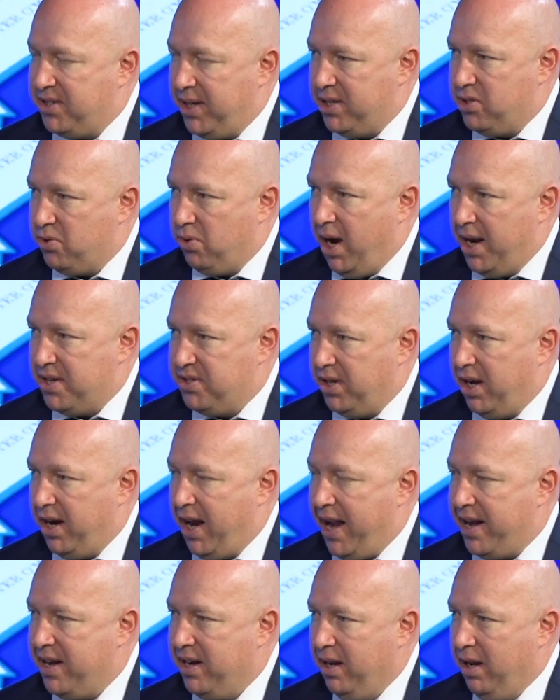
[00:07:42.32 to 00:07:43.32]
that's right.
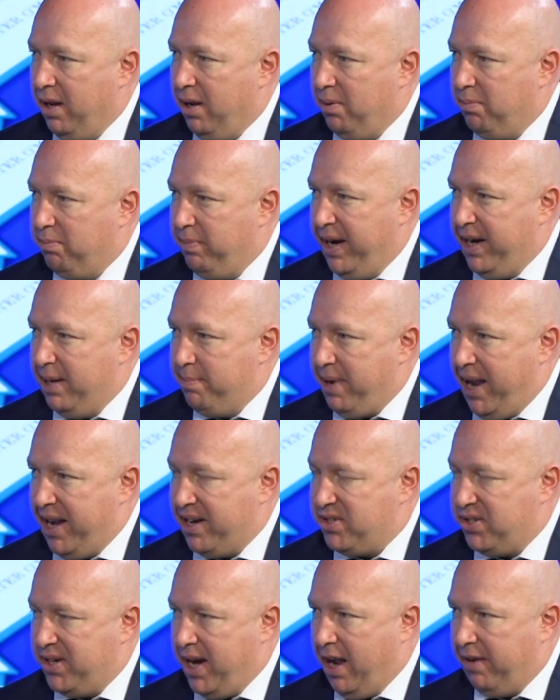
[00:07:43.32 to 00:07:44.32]
So many
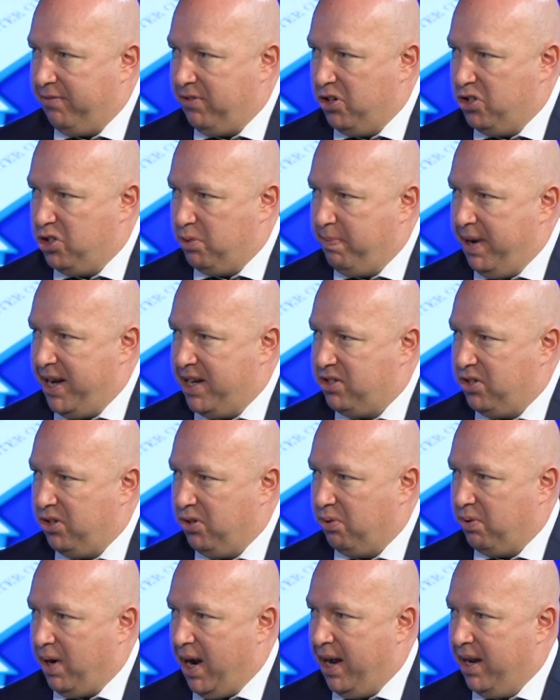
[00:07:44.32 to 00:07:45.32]
banks now, if you speak
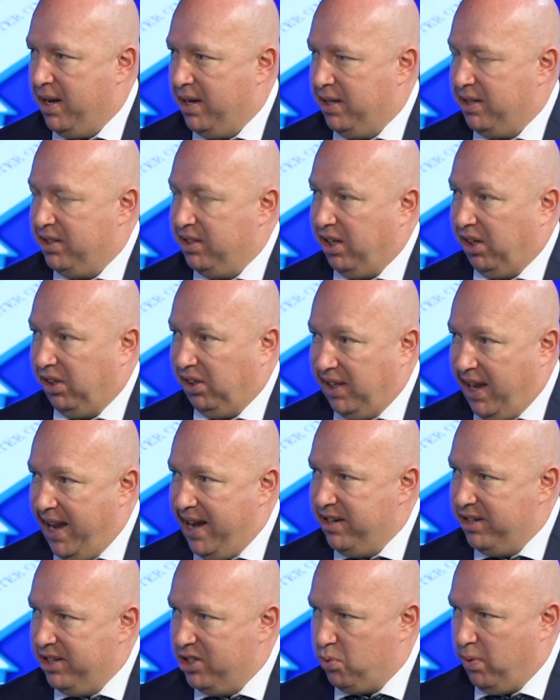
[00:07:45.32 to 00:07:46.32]
to the
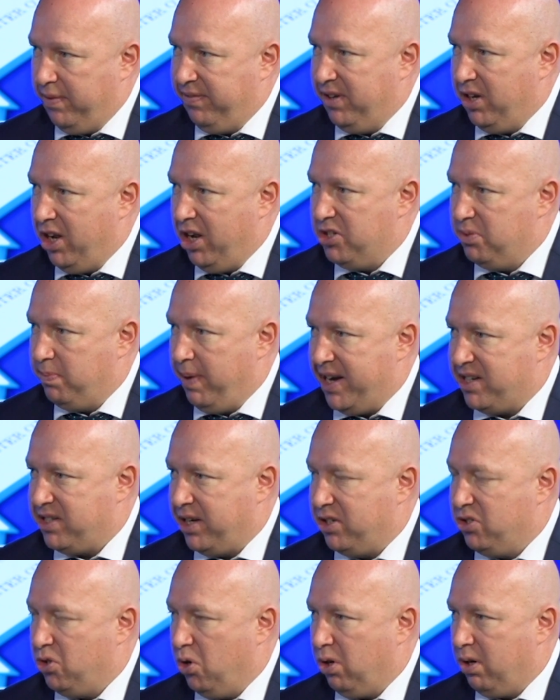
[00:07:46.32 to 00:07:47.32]
lenders within those banks,
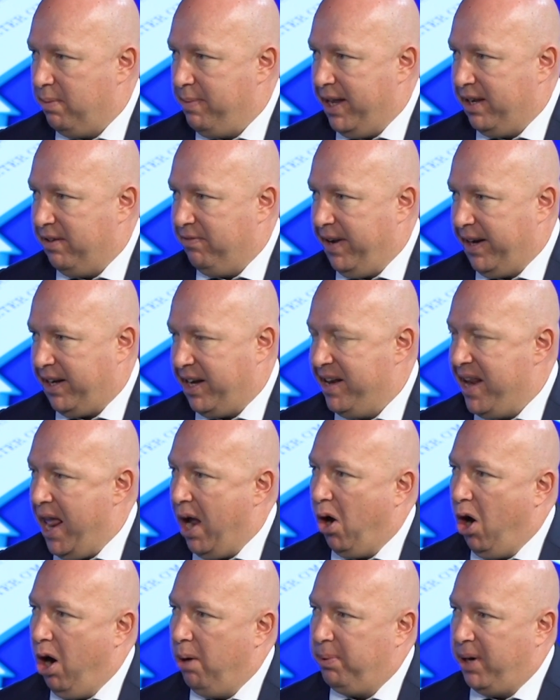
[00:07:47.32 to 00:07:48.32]
they talk about the fact they're
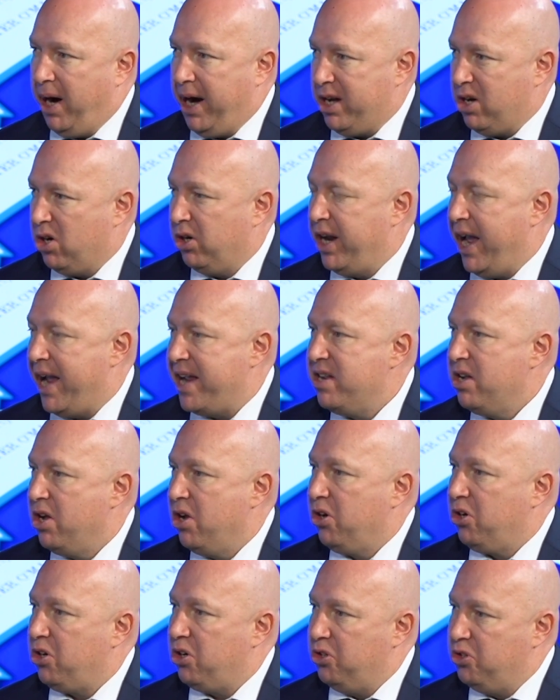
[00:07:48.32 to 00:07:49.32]
now operating on a
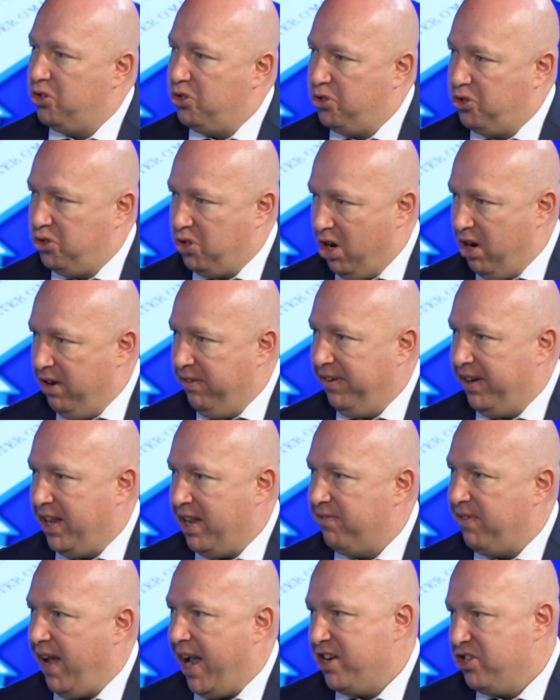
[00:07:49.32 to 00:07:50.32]

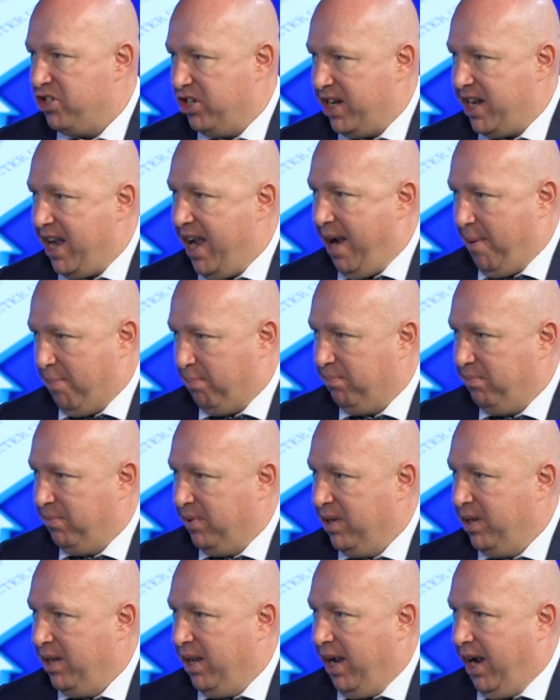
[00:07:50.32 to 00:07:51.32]
conservative HEM
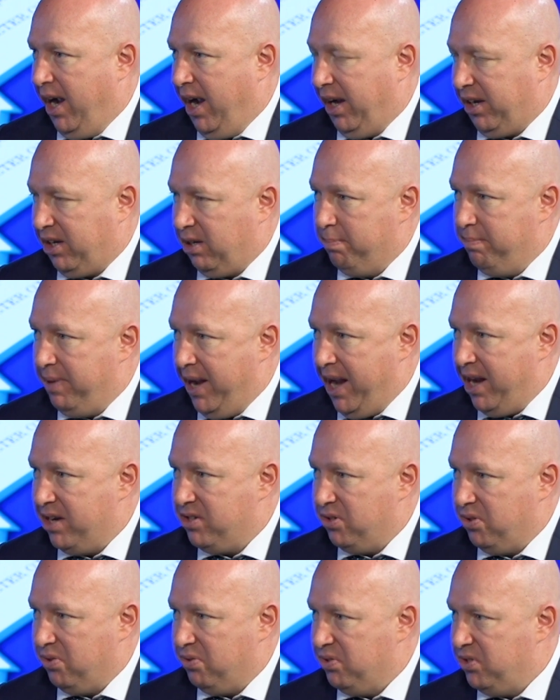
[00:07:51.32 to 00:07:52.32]
compared
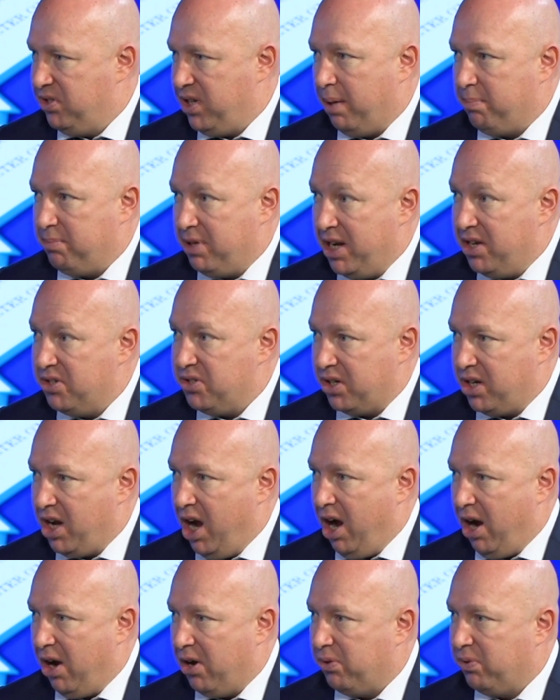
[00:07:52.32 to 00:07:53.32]
to some years
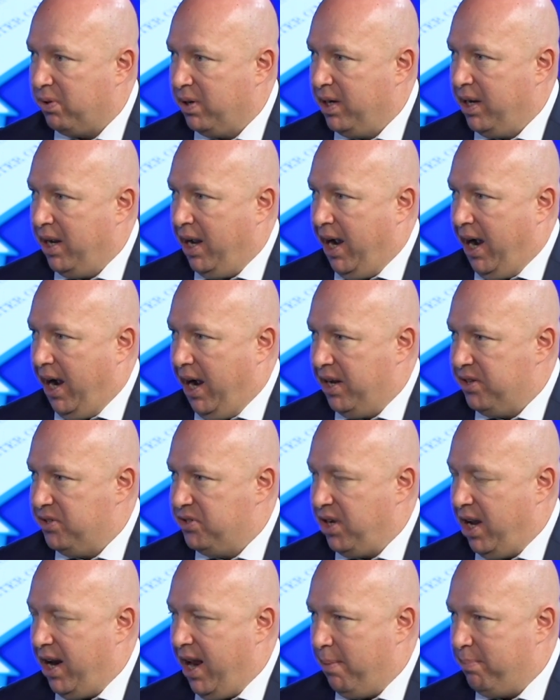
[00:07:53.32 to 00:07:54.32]
ago. And
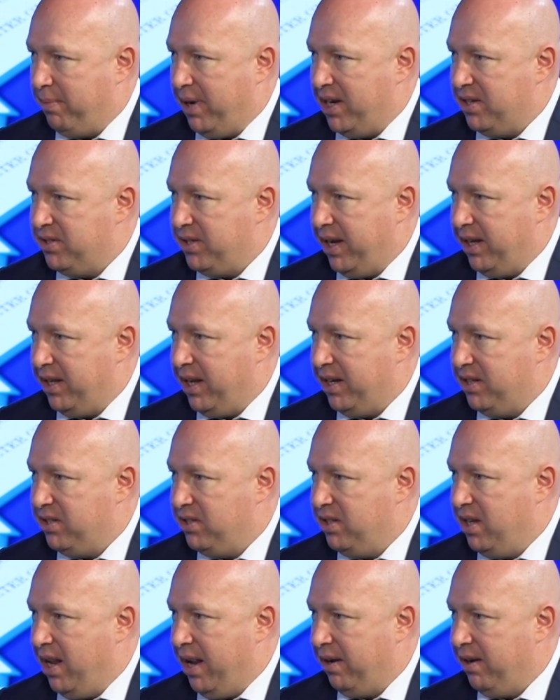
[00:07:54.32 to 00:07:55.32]
so that means that
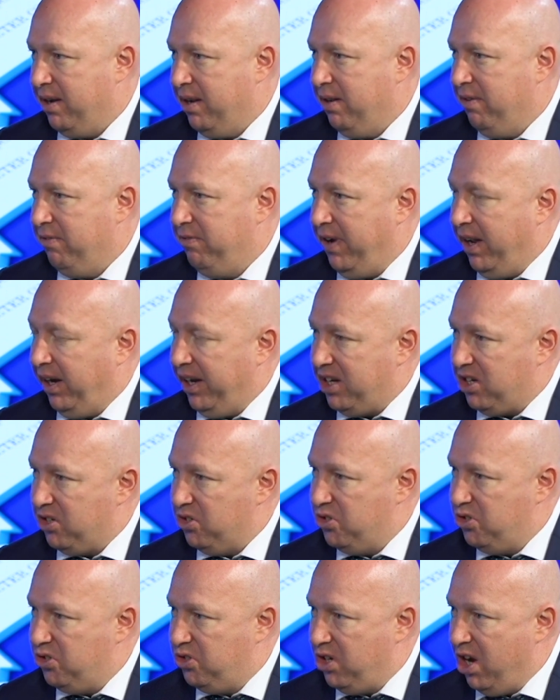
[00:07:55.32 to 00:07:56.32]
they're fairly
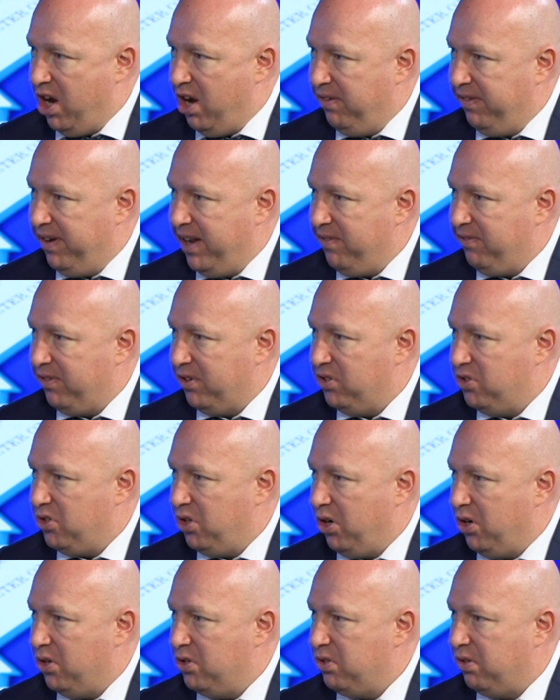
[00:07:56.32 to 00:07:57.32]
conservative in
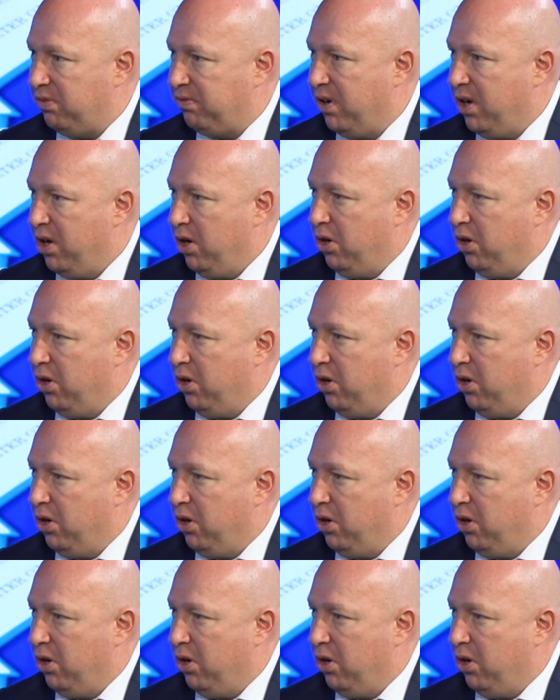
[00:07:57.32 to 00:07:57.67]
terms of